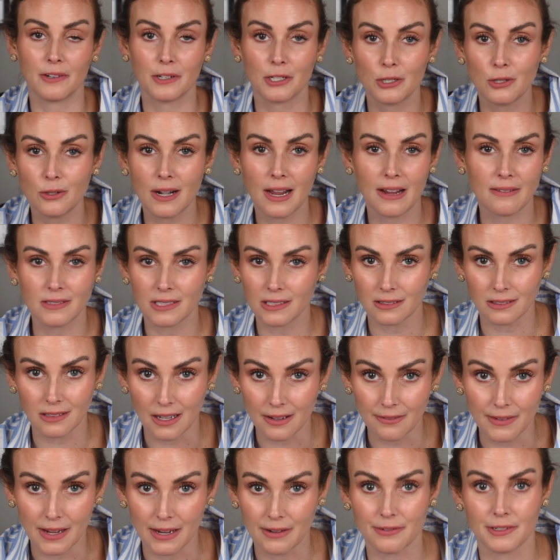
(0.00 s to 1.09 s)
You don't have to
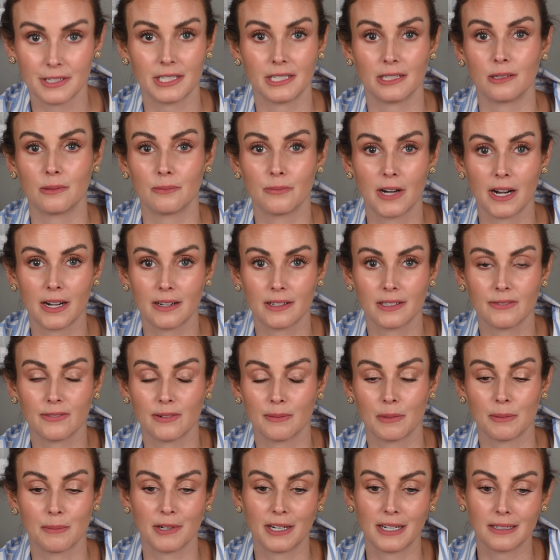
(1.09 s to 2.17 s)
love every single product
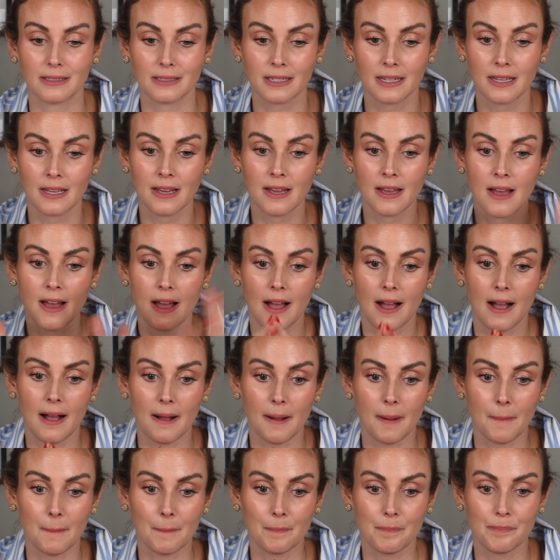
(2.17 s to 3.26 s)
from a brand.
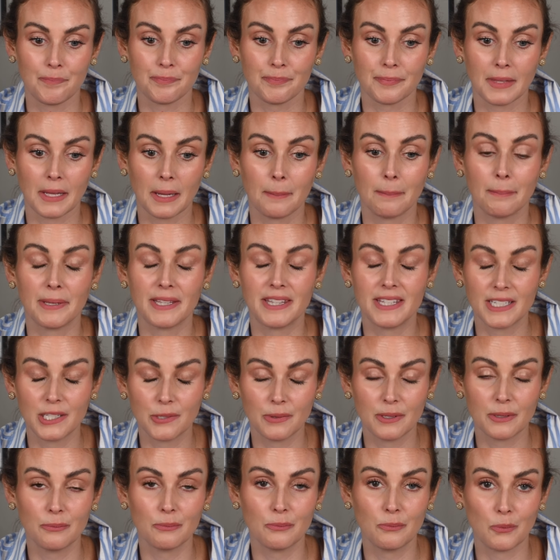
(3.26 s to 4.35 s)
Um, but this
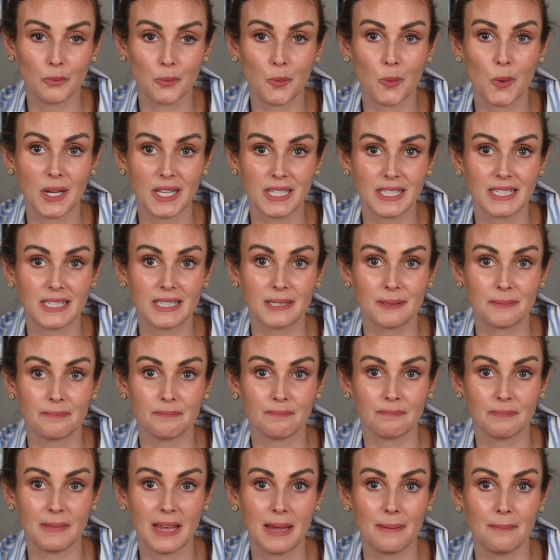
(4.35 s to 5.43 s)
one was,
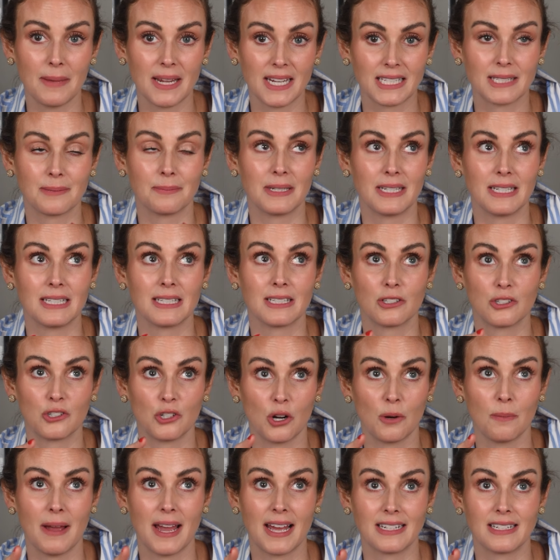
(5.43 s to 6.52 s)
it makes me
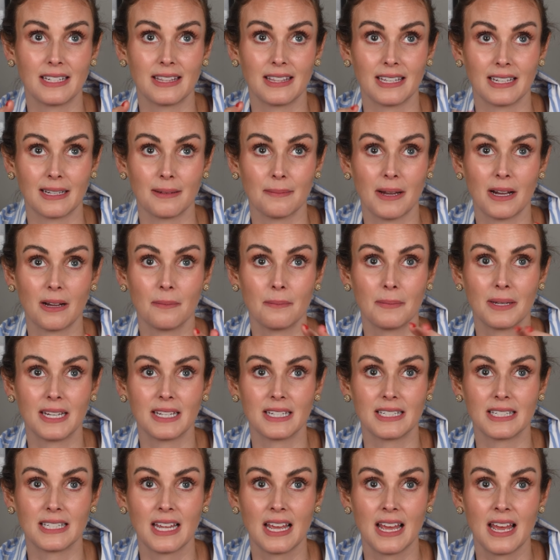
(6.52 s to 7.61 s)
so mad to think about
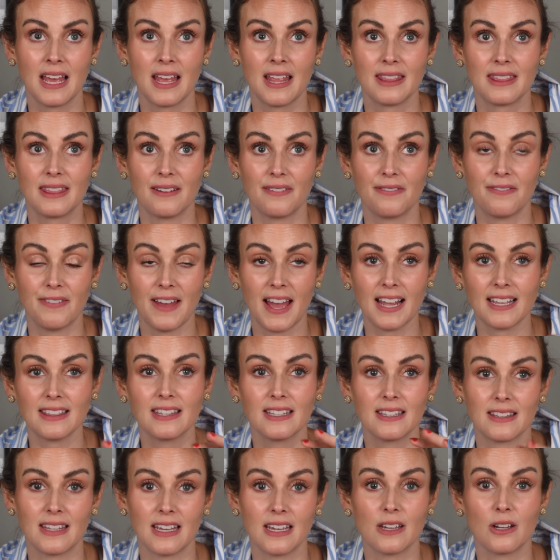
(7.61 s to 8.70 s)
because the fact
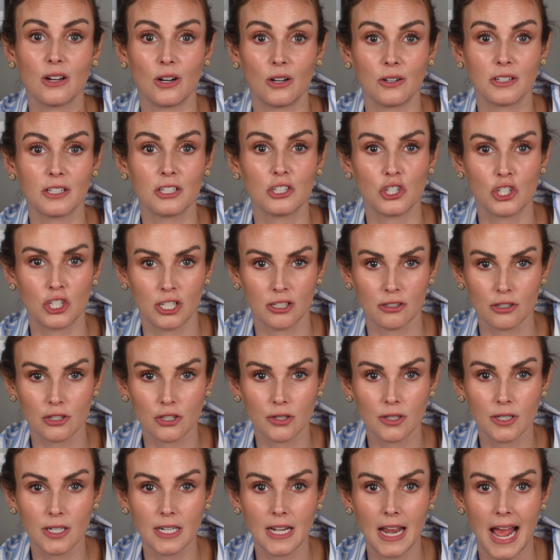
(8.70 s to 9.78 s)
that they called it sheer
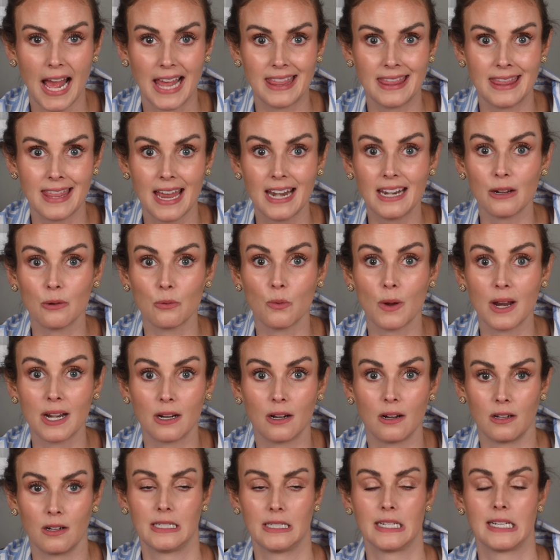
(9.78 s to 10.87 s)
screen and then it went
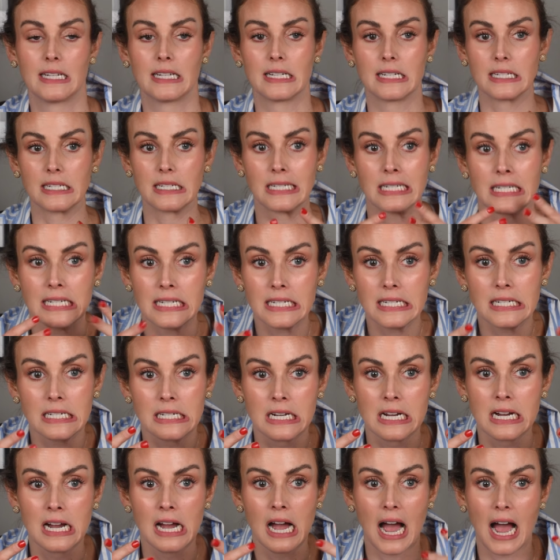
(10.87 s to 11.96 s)
like it did,
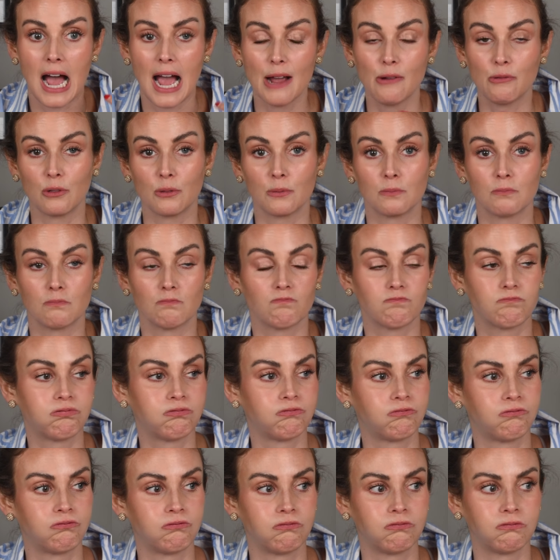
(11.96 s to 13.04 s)
I will.
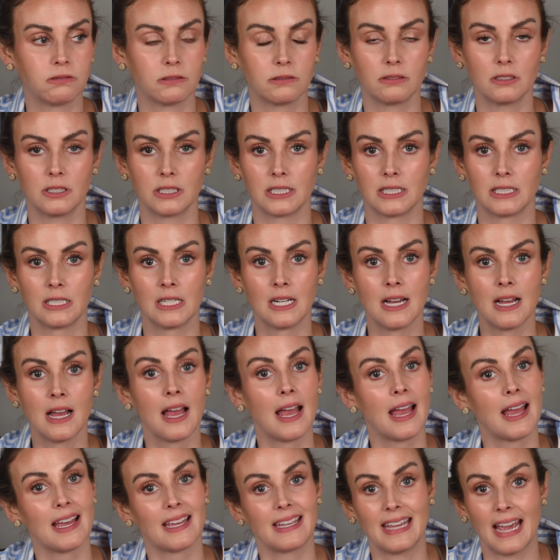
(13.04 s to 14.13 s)
Whew,
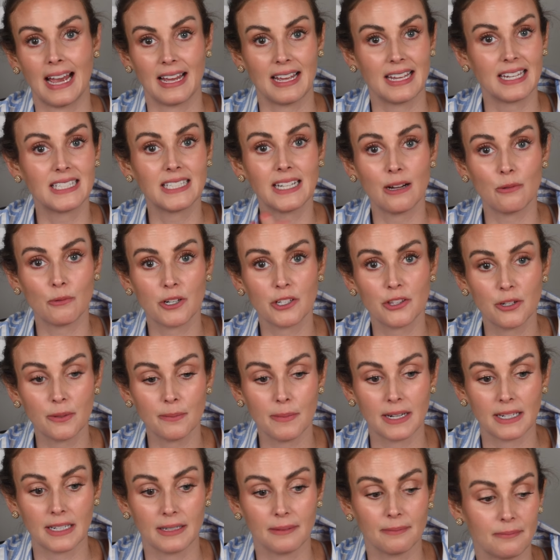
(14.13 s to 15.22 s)
yeah, it's not worth your
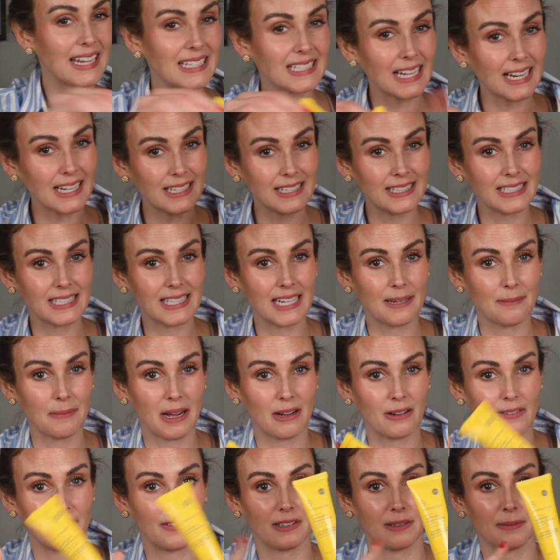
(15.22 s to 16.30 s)
money. It's kind of the same how
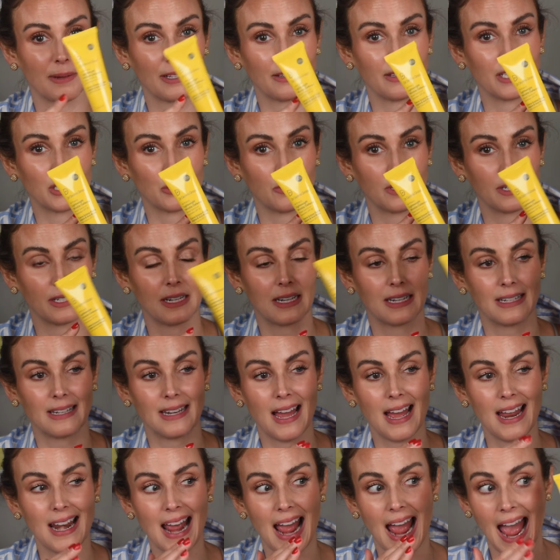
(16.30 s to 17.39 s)
I feel about this one.
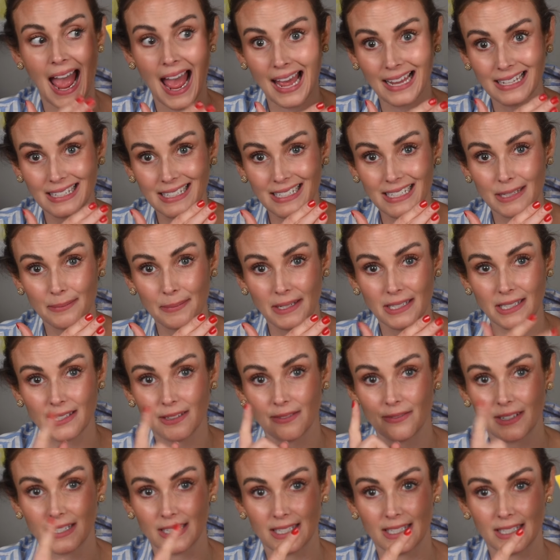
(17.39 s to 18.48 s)
Not as
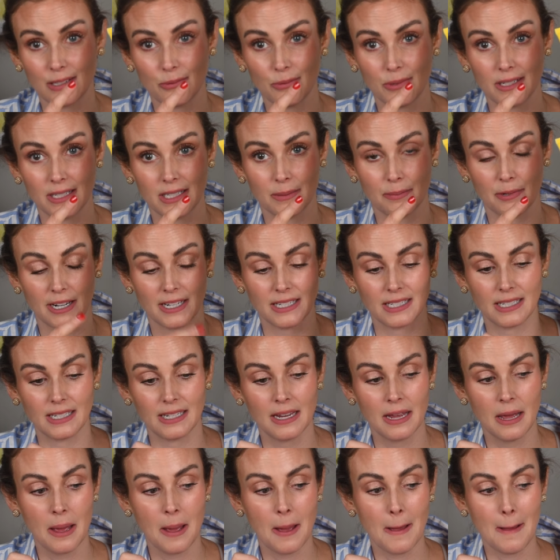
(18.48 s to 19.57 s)
expensive because this one is
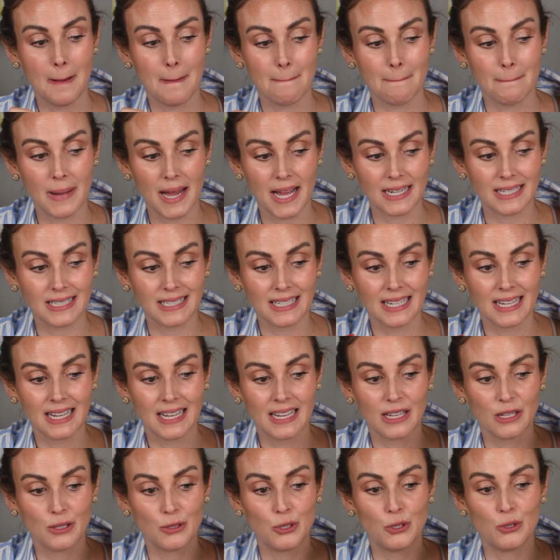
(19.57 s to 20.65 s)
pricey, but
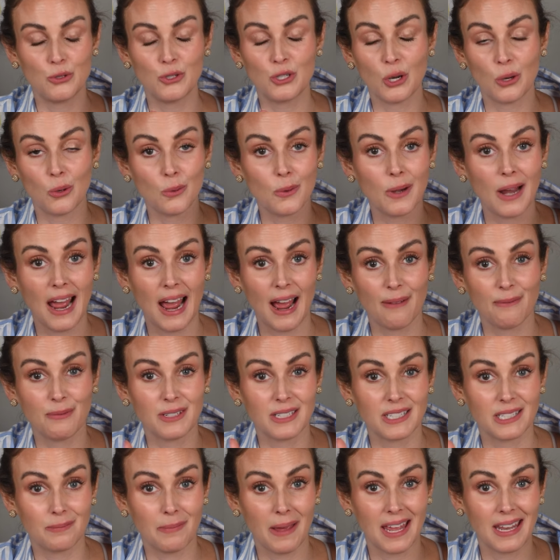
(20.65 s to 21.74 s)
you don't have to
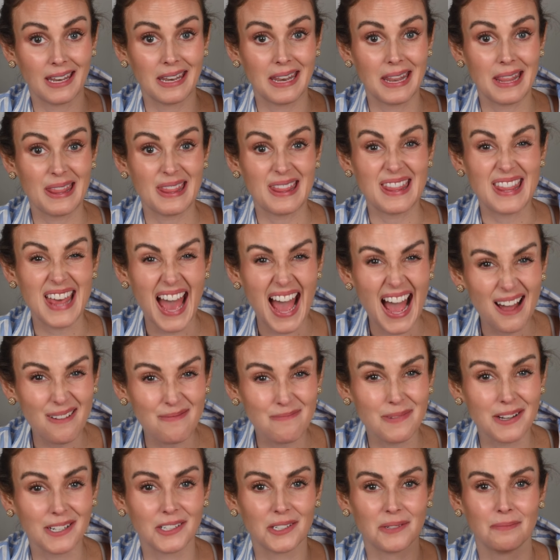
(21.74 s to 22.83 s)
spend that
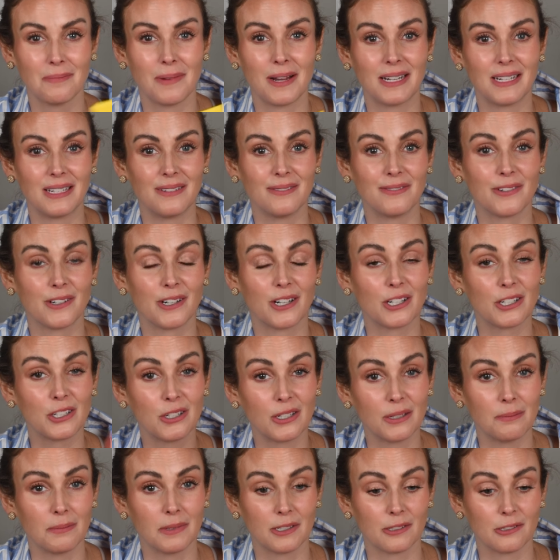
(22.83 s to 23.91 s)
much money for a
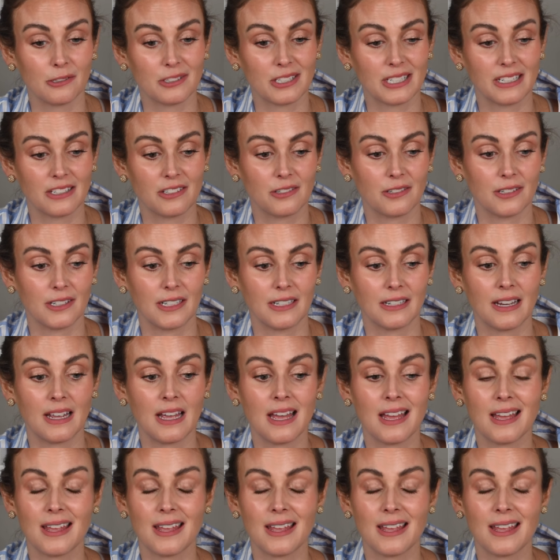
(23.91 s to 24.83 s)
good mineral sunscreen.